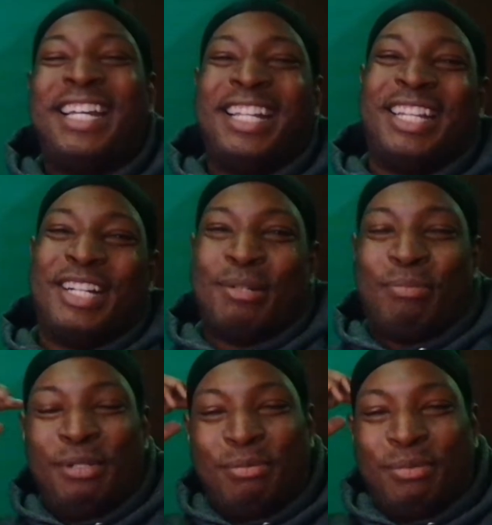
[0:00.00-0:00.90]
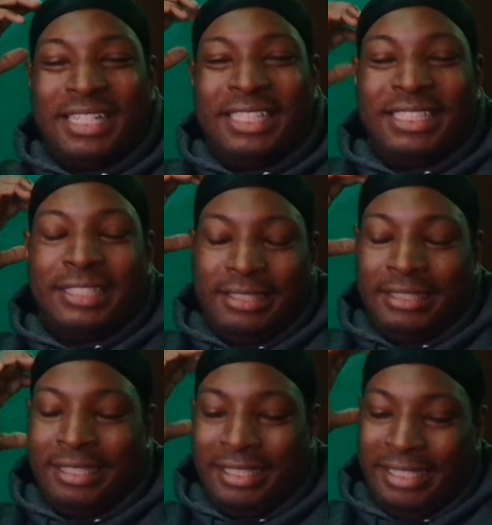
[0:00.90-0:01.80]
There are people out
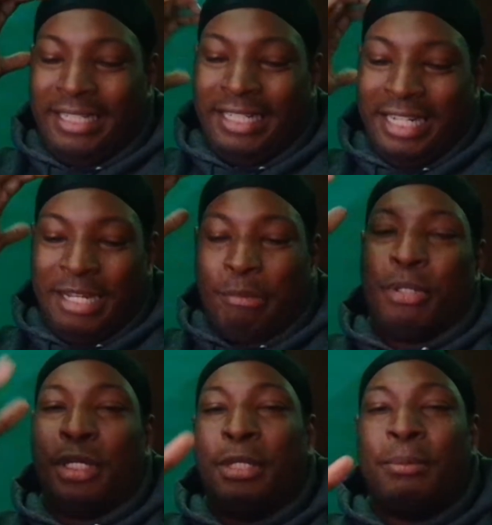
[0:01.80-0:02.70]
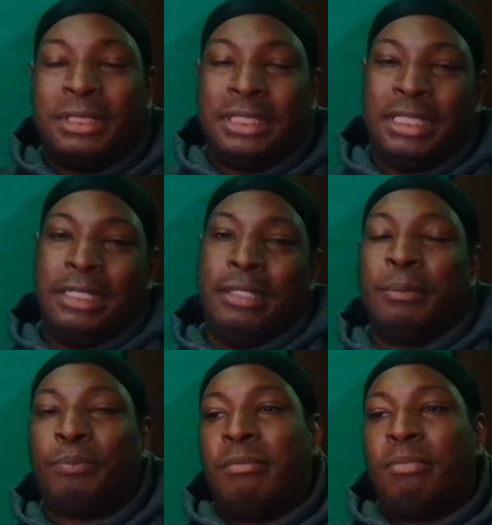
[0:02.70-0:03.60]
here that purposely
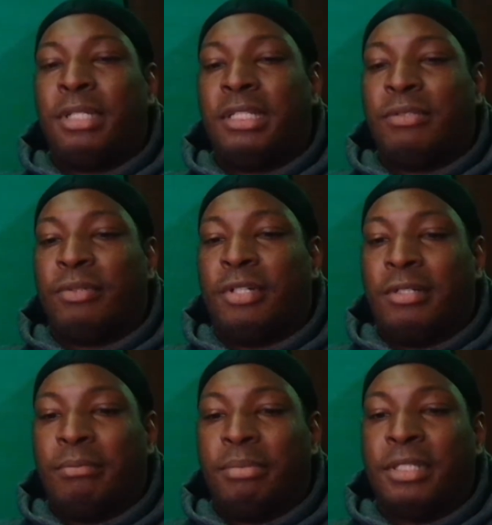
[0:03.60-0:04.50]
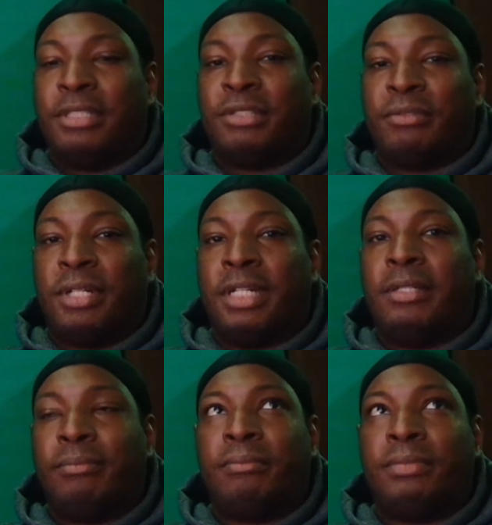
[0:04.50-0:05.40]
pick the wrong person, right?
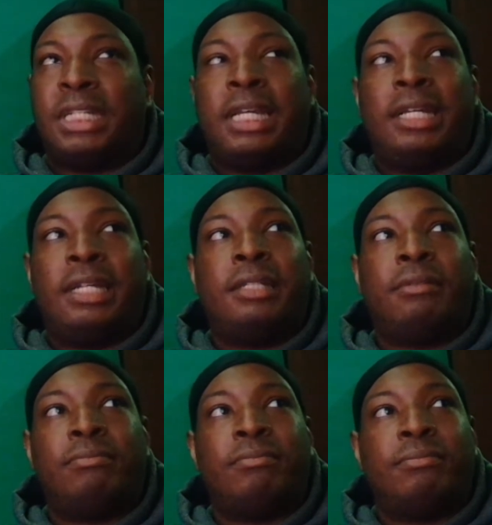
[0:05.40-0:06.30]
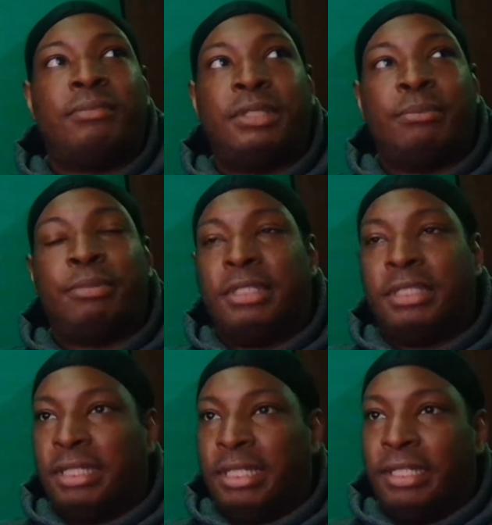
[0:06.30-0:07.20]
Say you
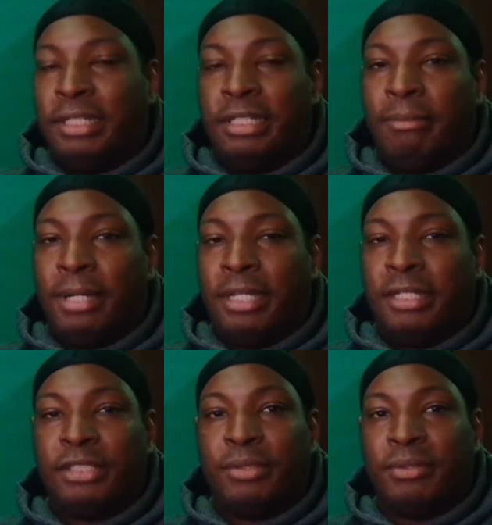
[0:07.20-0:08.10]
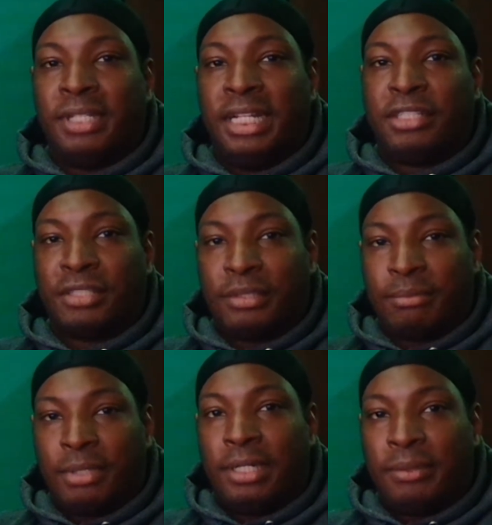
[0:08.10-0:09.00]
put a good amount into a
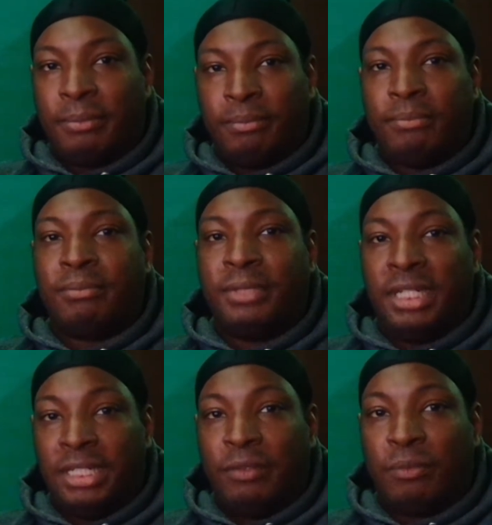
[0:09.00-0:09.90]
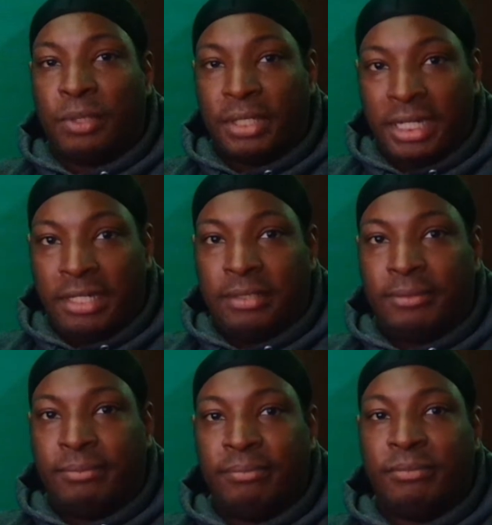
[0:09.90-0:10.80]
relationship, right? It didn't work out,
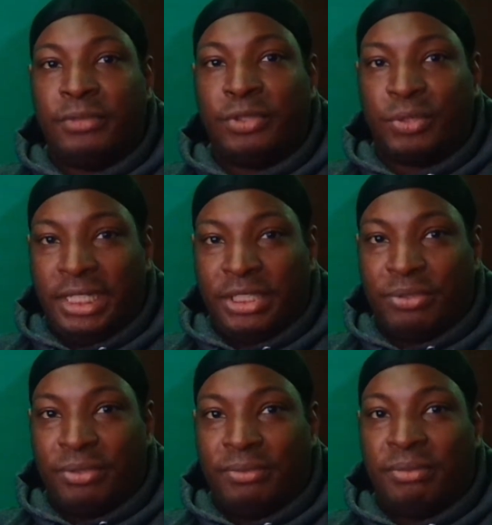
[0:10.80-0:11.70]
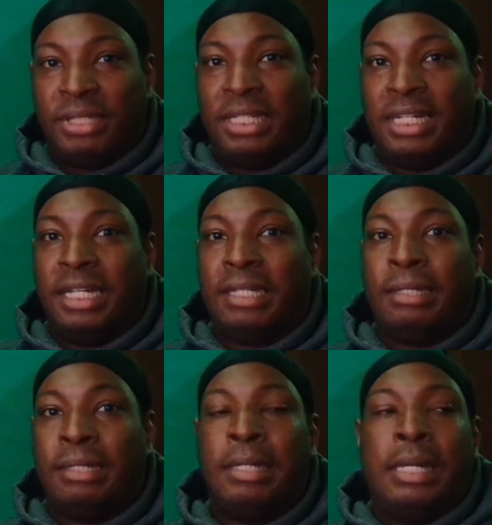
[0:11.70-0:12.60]
drained you a lot,
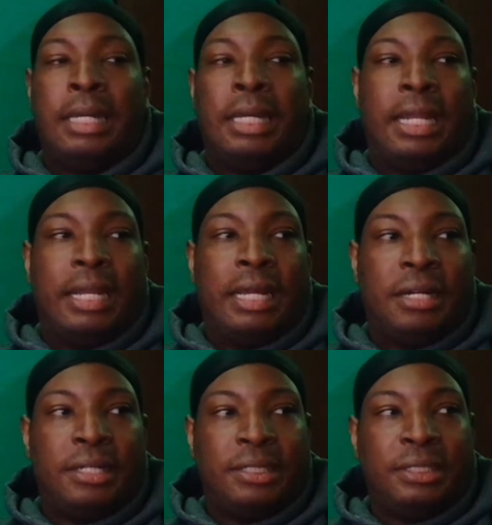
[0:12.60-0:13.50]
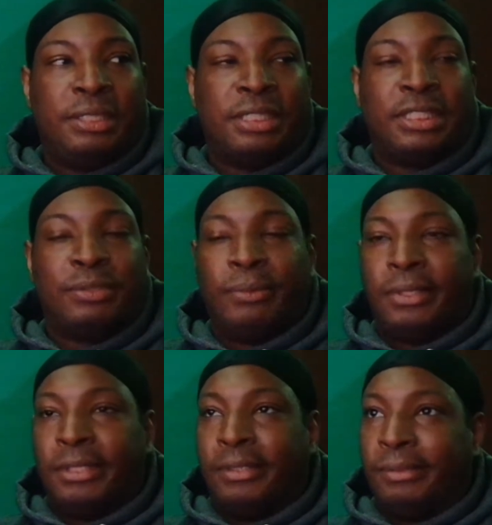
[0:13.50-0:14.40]
and now you just
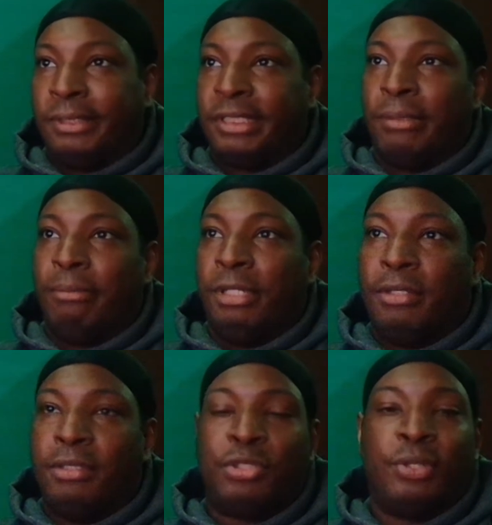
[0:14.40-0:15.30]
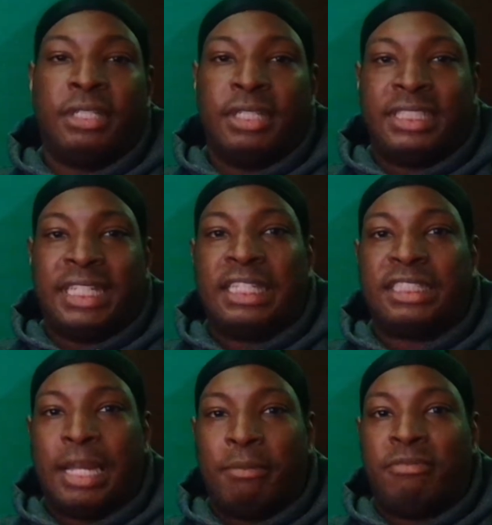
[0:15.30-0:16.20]
want some string attached
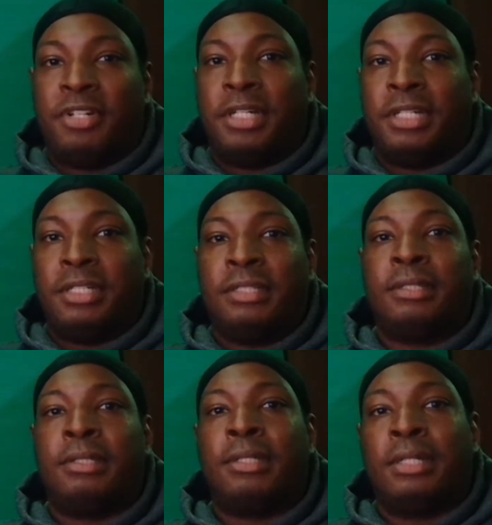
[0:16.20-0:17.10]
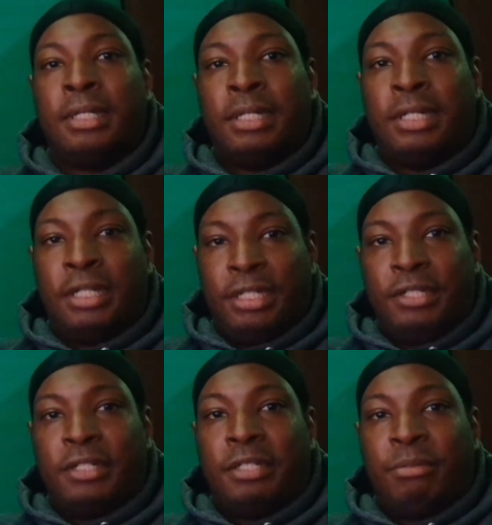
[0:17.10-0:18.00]
type fun. You're
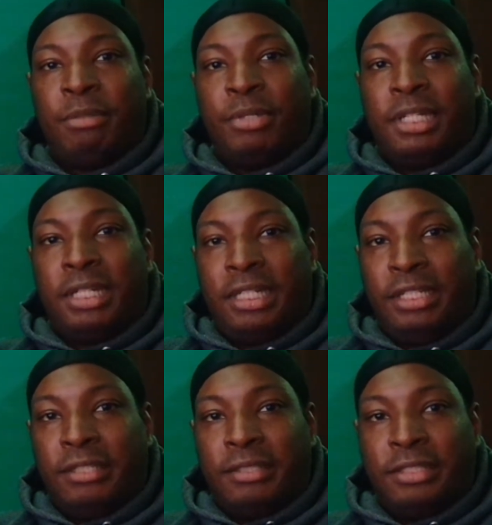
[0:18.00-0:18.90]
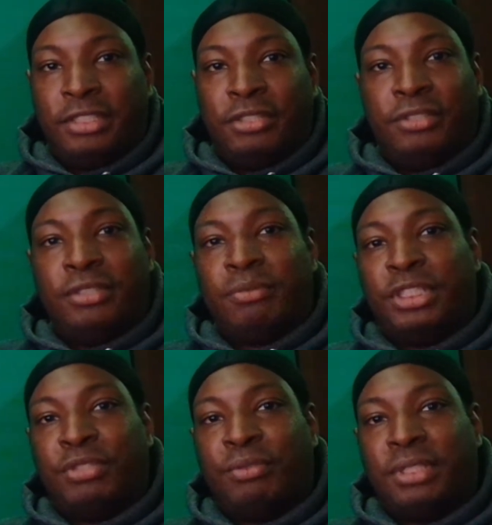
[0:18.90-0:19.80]
going to be picky. You're going to choose
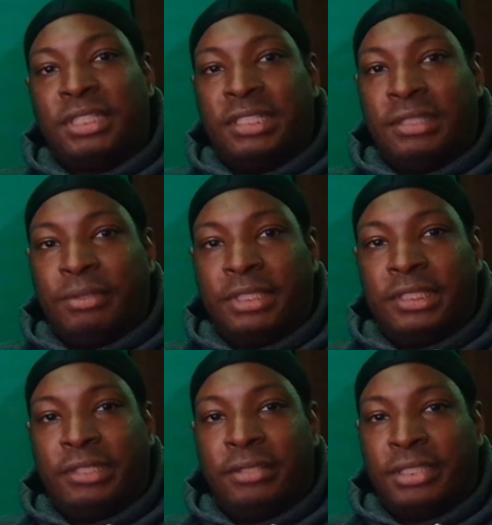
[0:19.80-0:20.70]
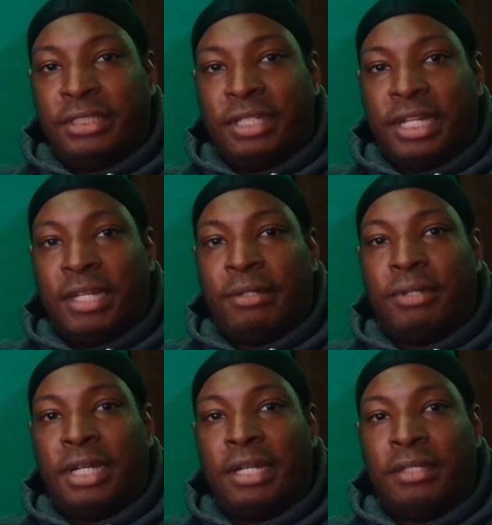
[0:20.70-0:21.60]
what you want to deal with. You're going to do that,
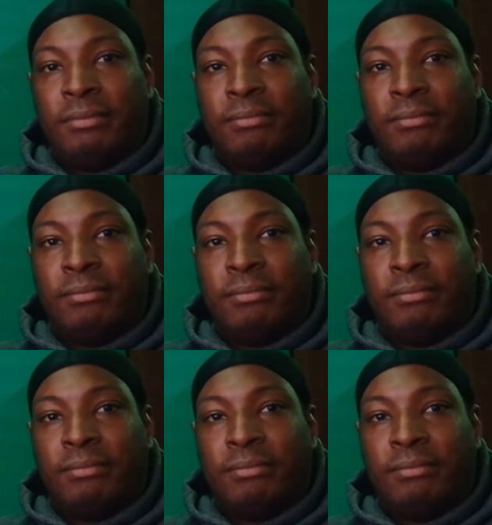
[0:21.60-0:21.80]
right?